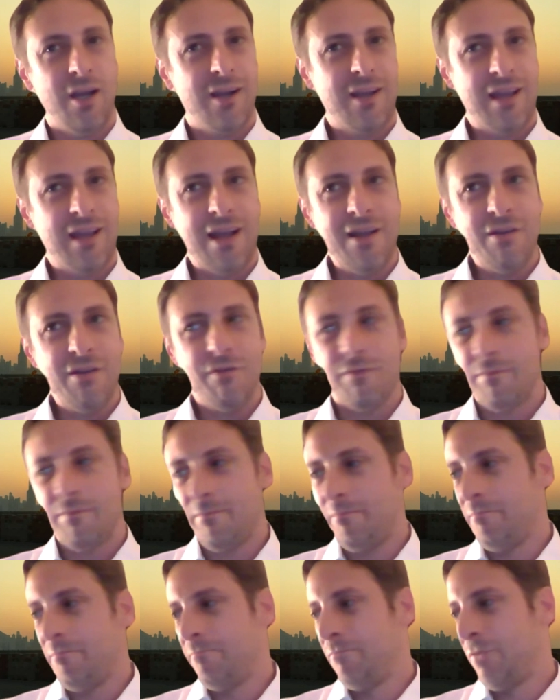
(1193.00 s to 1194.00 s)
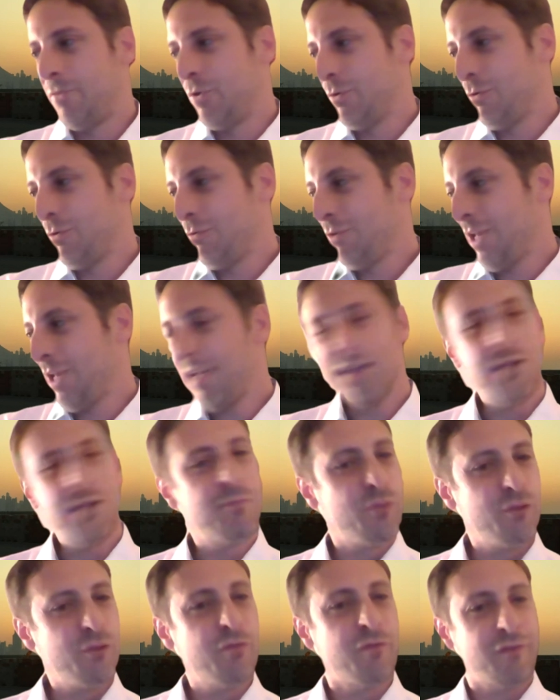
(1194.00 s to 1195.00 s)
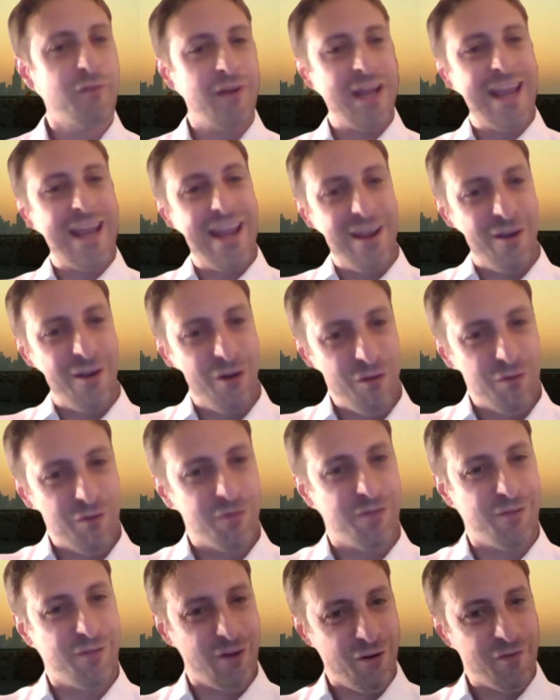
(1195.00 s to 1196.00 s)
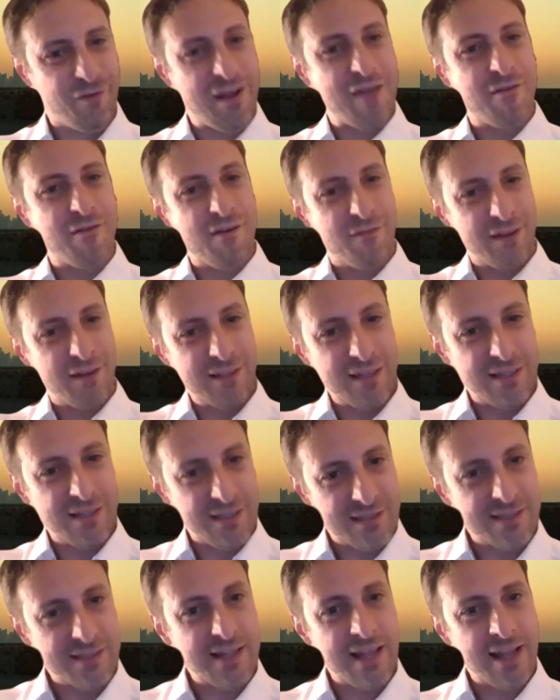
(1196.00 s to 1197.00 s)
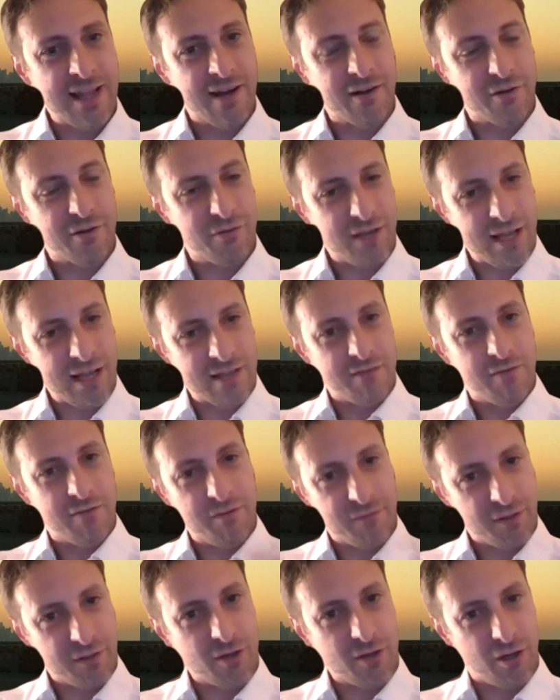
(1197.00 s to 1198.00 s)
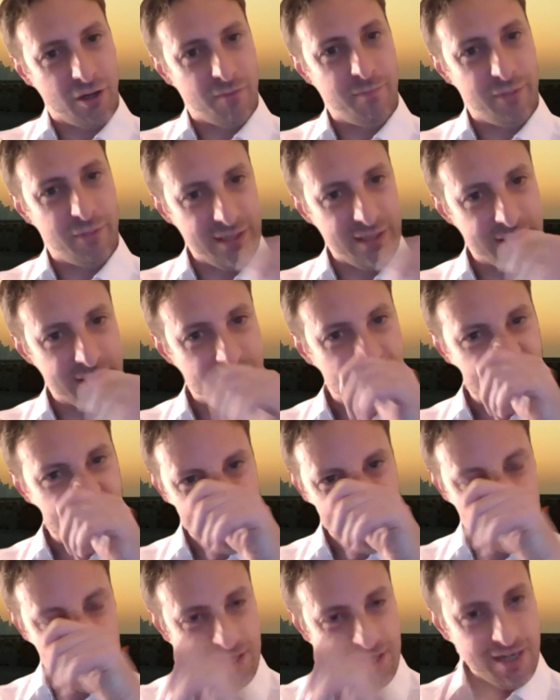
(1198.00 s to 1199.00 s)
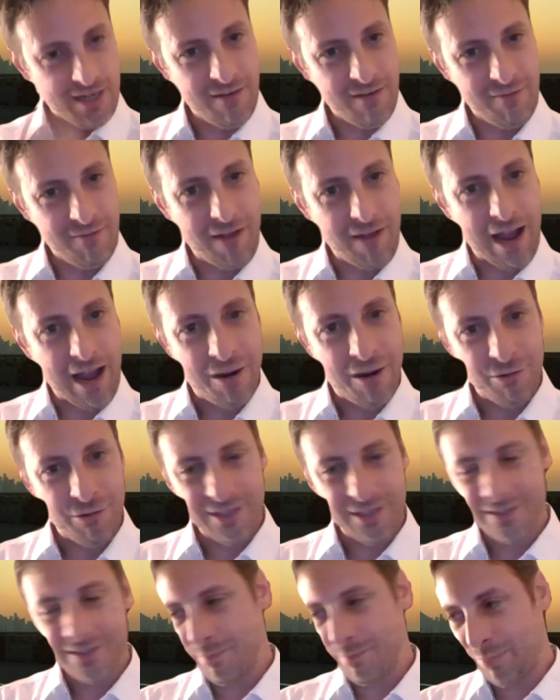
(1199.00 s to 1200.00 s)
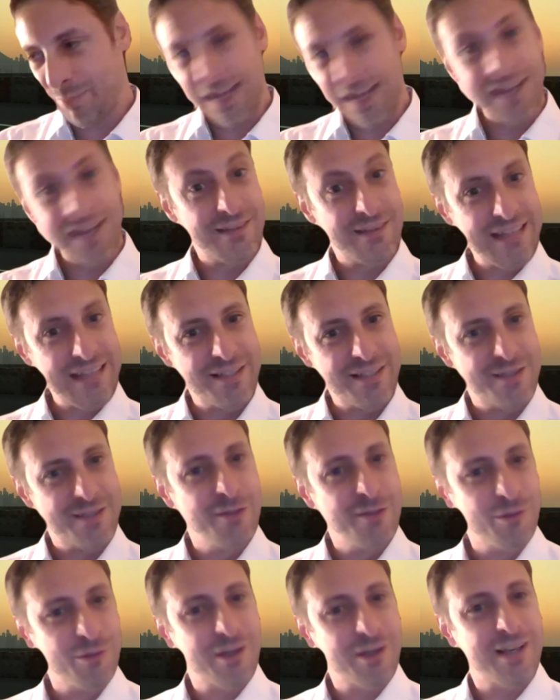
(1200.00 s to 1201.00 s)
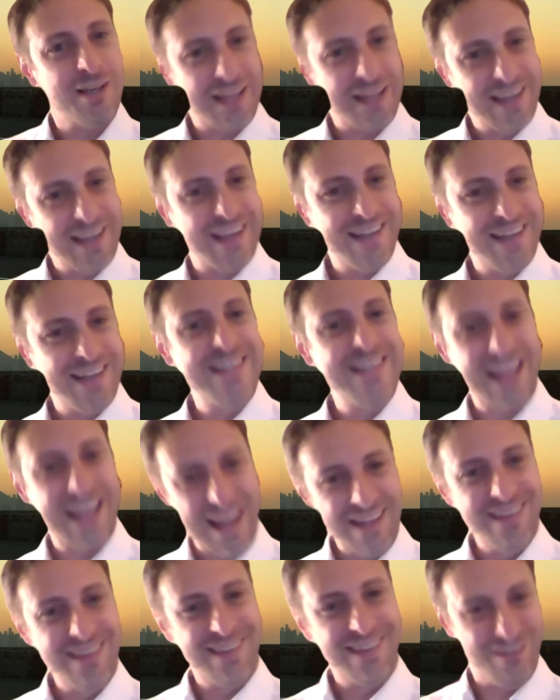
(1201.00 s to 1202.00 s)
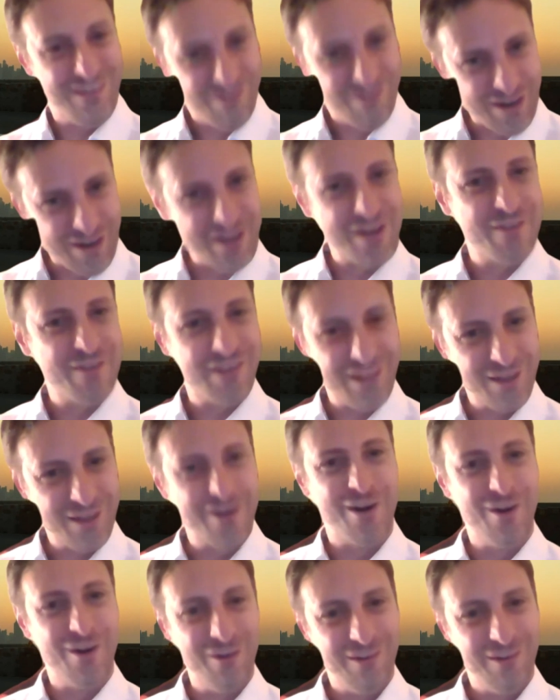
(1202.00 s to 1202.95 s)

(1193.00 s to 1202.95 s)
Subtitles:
kind of do like the buffet of everything that is there together with the company strategy. How does the plate needs to look like in the end, where you want to go,